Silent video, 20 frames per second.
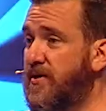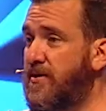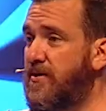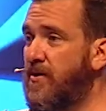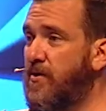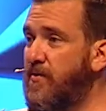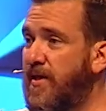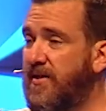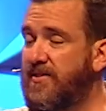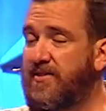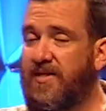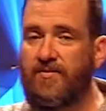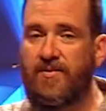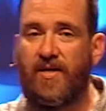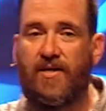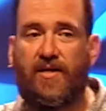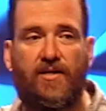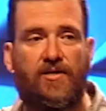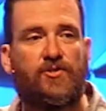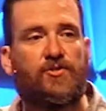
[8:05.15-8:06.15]
know that seems
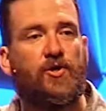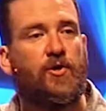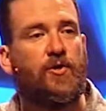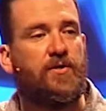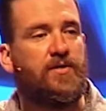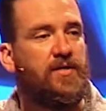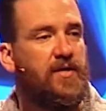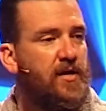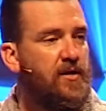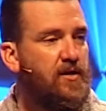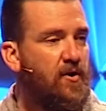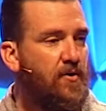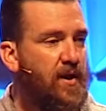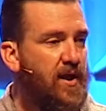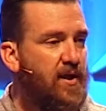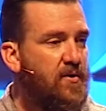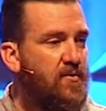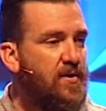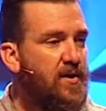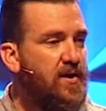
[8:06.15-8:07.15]
like an eternity ago
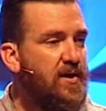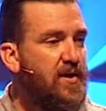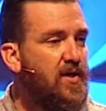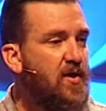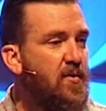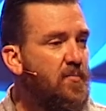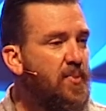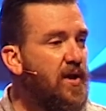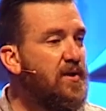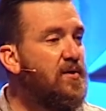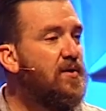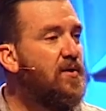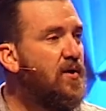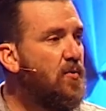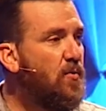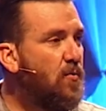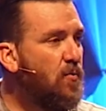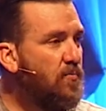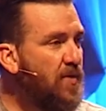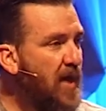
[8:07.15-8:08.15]
now, but
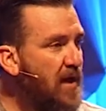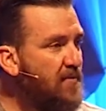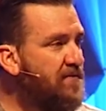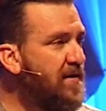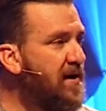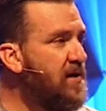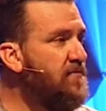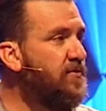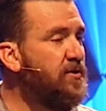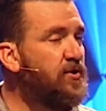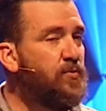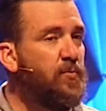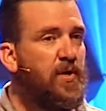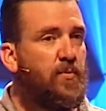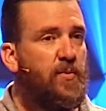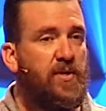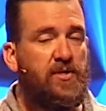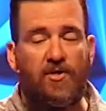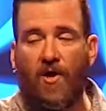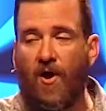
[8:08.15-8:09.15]
that very first week,
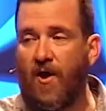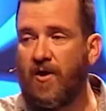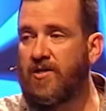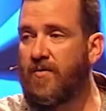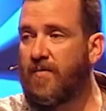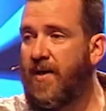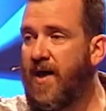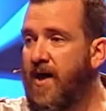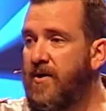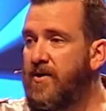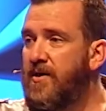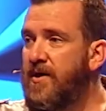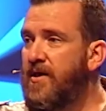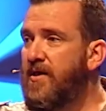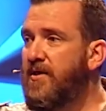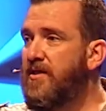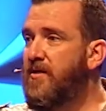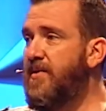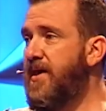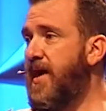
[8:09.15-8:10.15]
we talked about
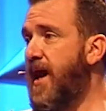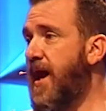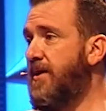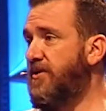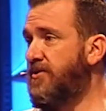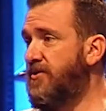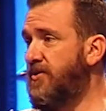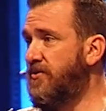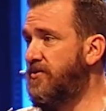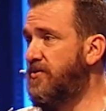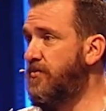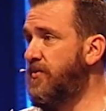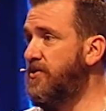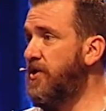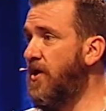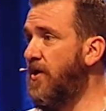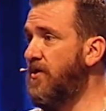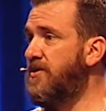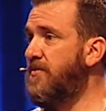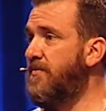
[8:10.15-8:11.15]
the Beatitudes. And we
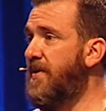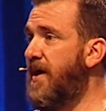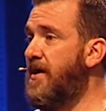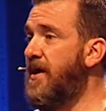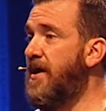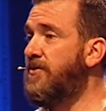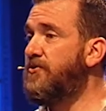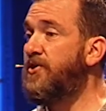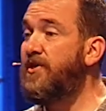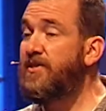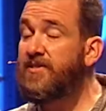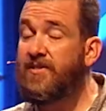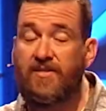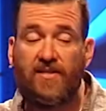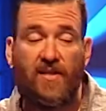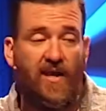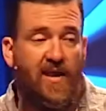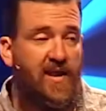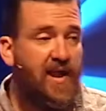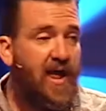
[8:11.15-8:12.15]
talked about how Jesus
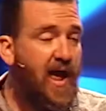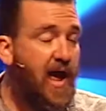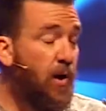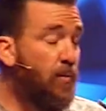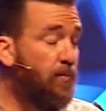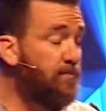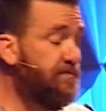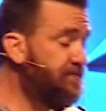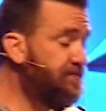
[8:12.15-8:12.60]
laid out